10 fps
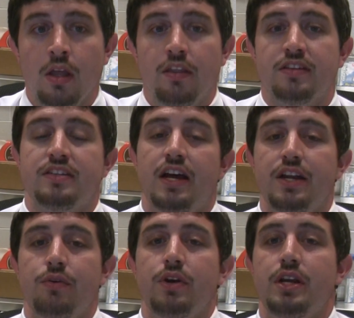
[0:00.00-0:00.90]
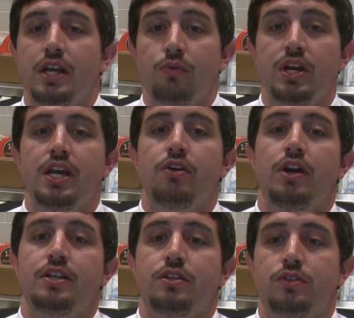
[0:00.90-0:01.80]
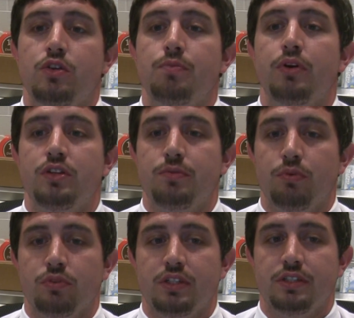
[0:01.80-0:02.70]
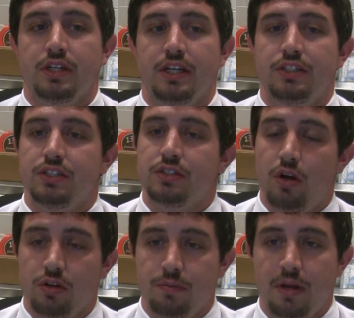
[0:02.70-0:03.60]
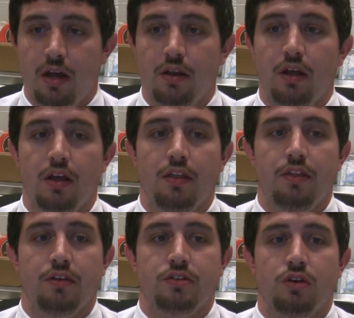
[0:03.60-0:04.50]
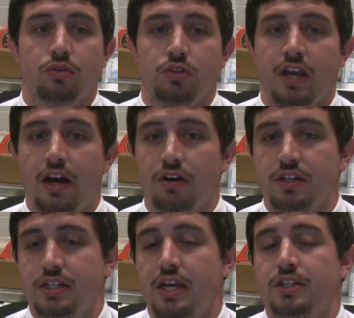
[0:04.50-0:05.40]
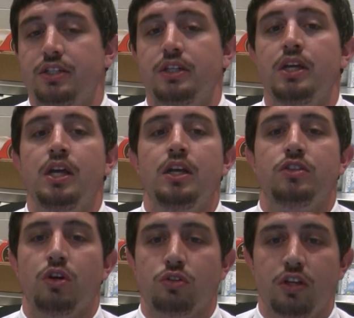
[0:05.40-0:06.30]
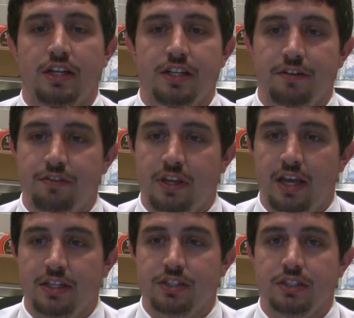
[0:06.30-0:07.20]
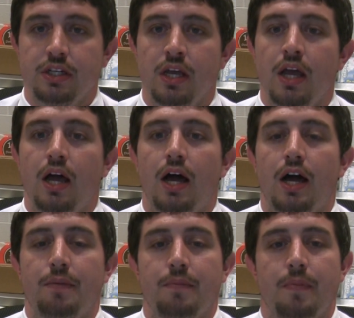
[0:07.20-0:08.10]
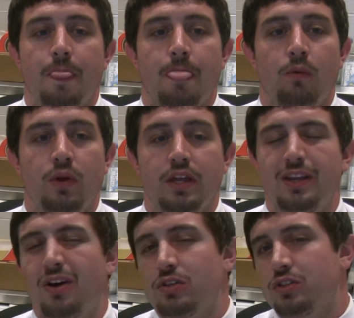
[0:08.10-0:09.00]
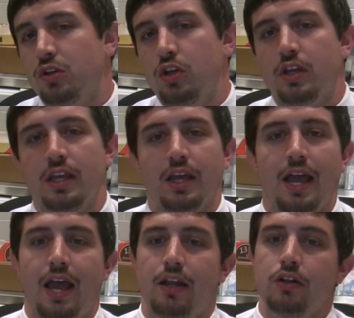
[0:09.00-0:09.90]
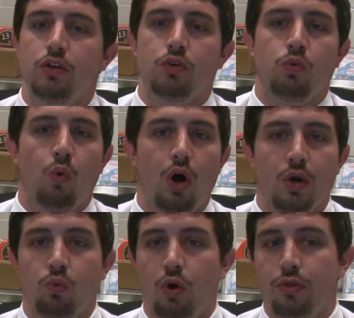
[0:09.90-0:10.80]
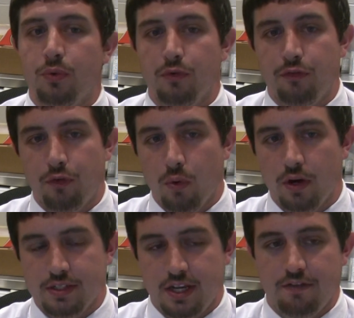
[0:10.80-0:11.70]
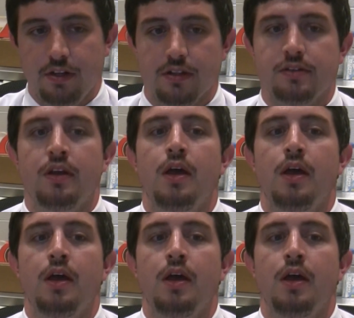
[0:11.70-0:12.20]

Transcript: The study reiterates the two principles as I just talked about, the social categorization, social identification. We also look at Luke 1 through 4 as evidence.